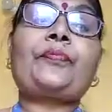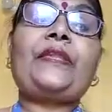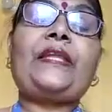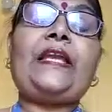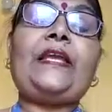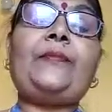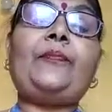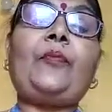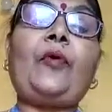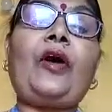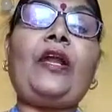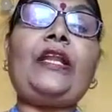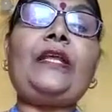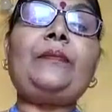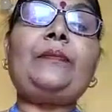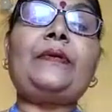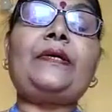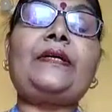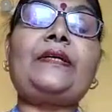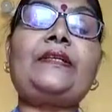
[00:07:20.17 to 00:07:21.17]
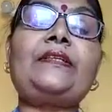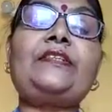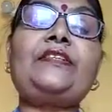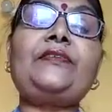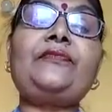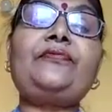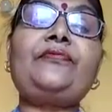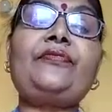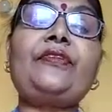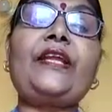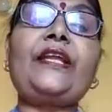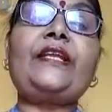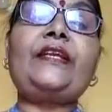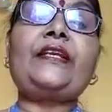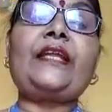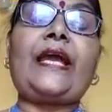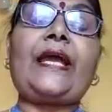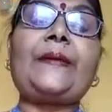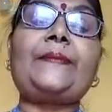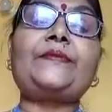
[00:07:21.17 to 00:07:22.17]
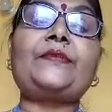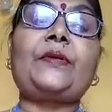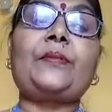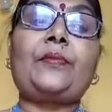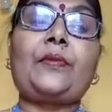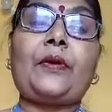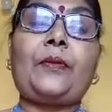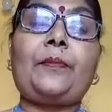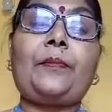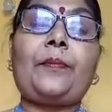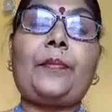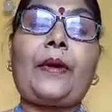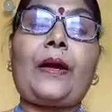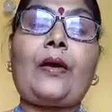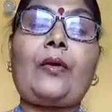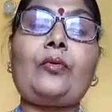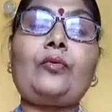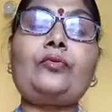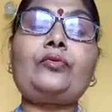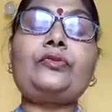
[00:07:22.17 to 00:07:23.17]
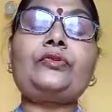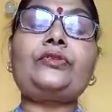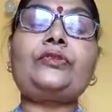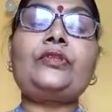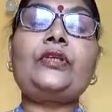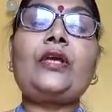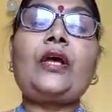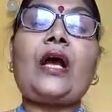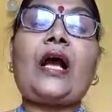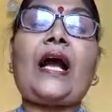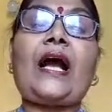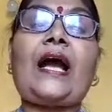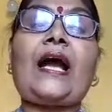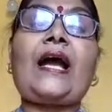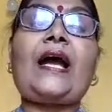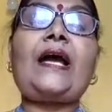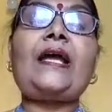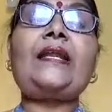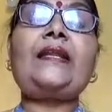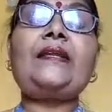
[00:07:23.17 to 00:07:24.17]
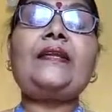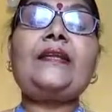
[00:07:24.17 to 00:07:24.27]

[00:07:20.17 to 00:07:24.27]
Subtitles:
In polymer, different types of compounds are